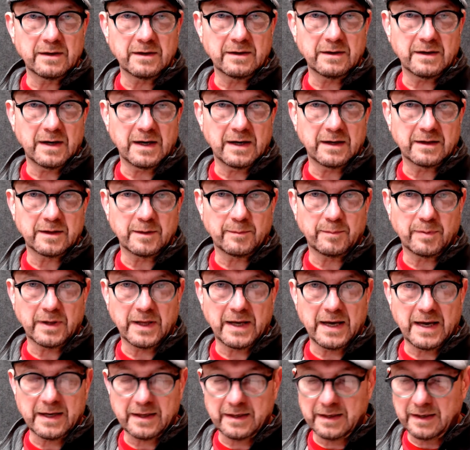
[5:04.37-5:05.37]
on the
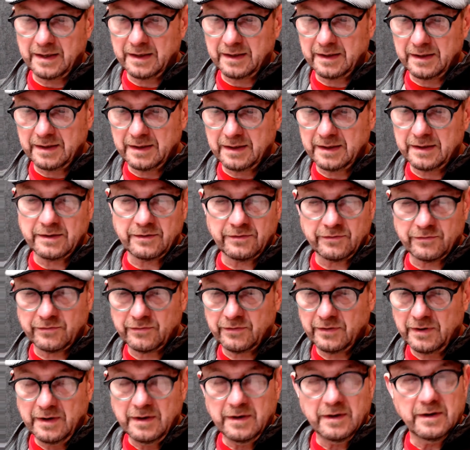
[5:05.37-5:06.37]
black, and it is
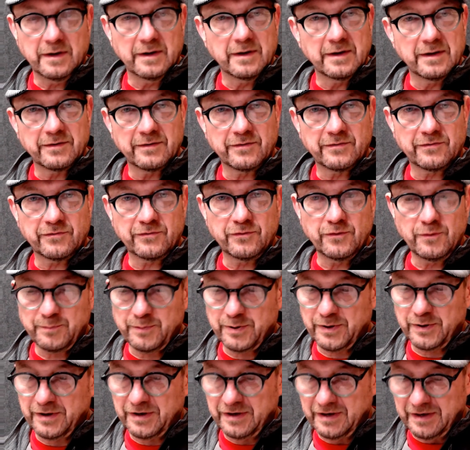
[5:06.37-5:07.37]

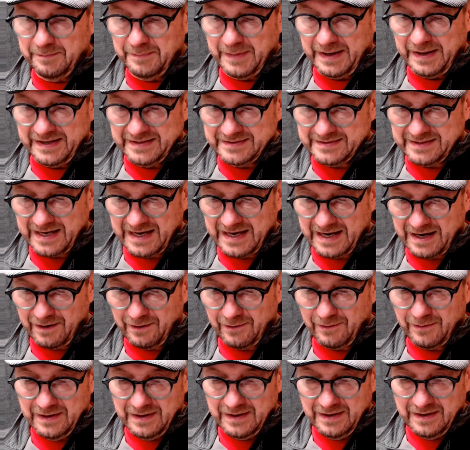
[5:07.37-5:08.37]
super amazing how
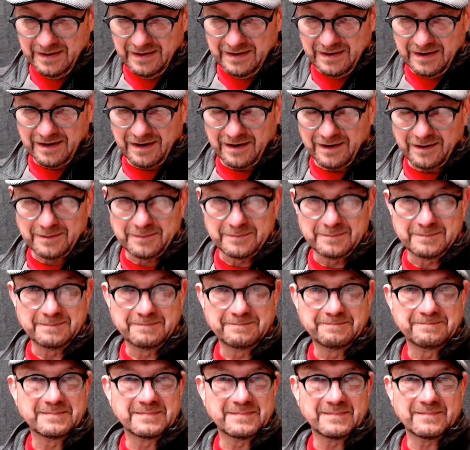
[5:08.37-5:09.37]

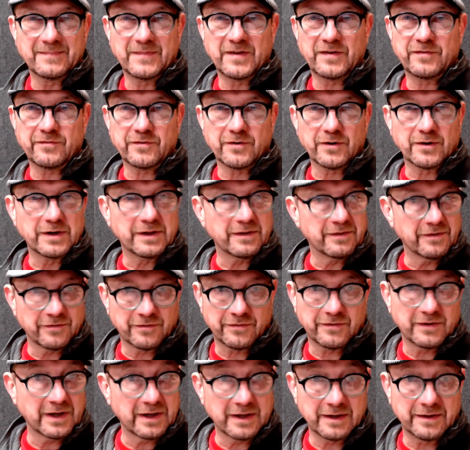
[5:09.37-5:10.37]
sturdy this
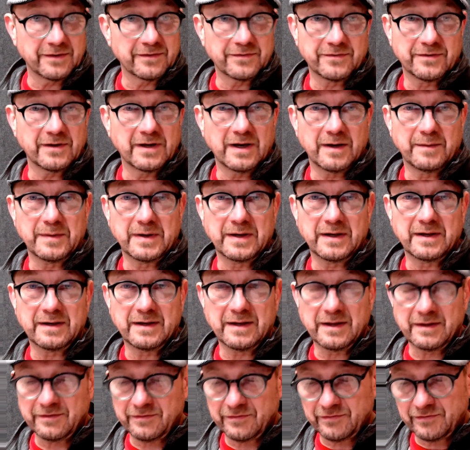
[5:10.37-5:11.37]
thing is. I mean,
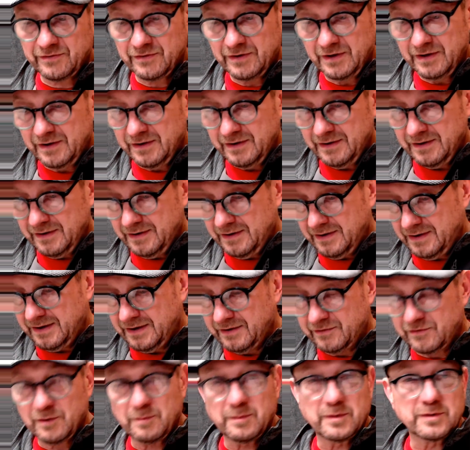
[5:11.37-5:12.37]
it's
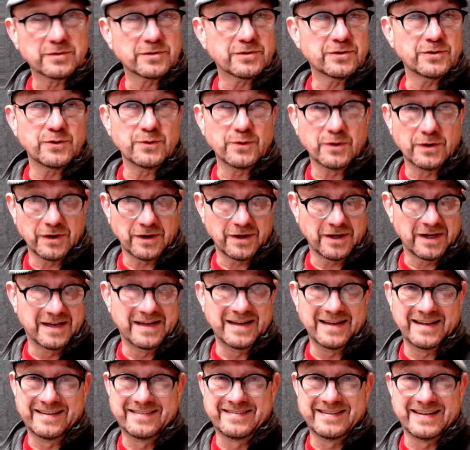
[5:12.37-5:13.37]
almost too good.
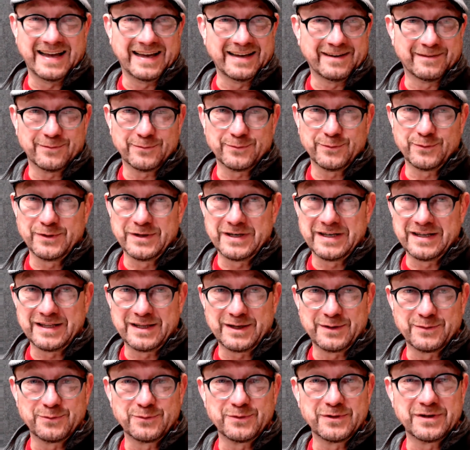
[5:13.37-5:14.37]
It's like really,
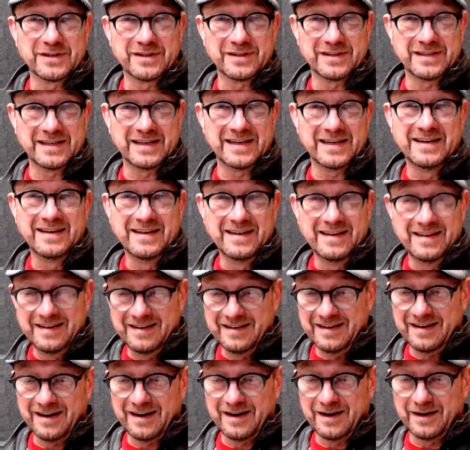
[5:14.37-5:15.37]
really
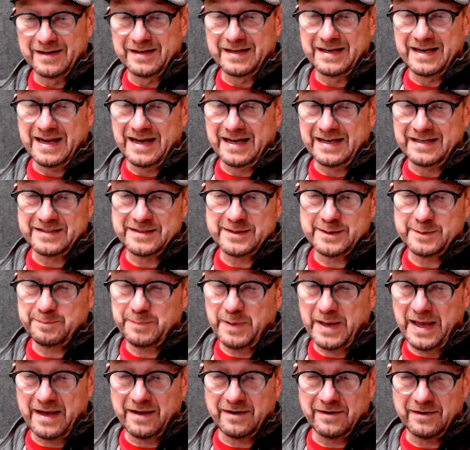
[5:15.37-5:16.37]
nice
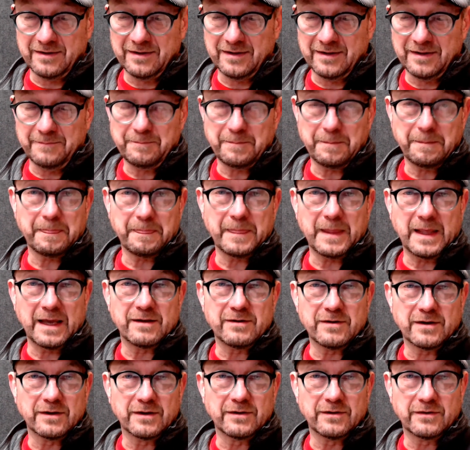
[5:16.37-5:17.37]
panel, and you
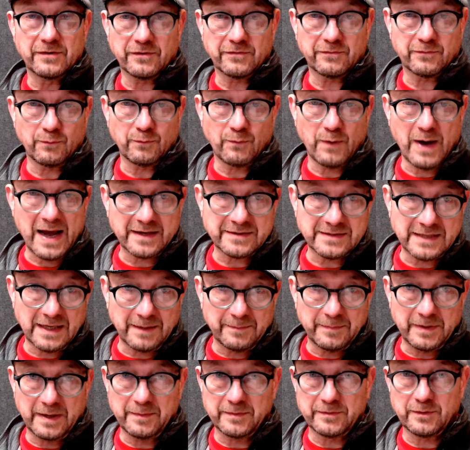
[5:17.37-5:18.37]
can just wax. I'll be
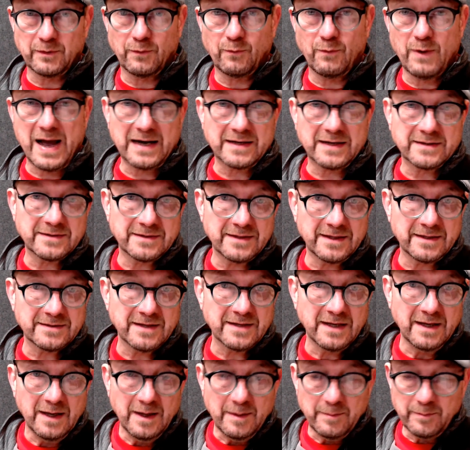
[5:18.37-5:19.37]
able to wax this,
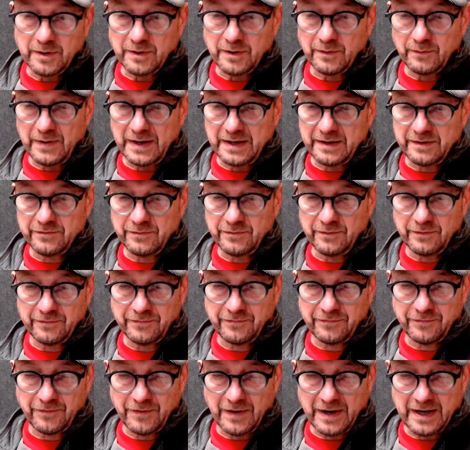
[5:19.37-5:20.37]
put it right into a
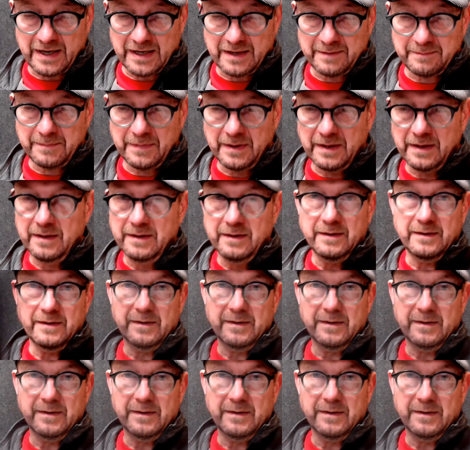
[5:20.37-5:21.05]
frame, and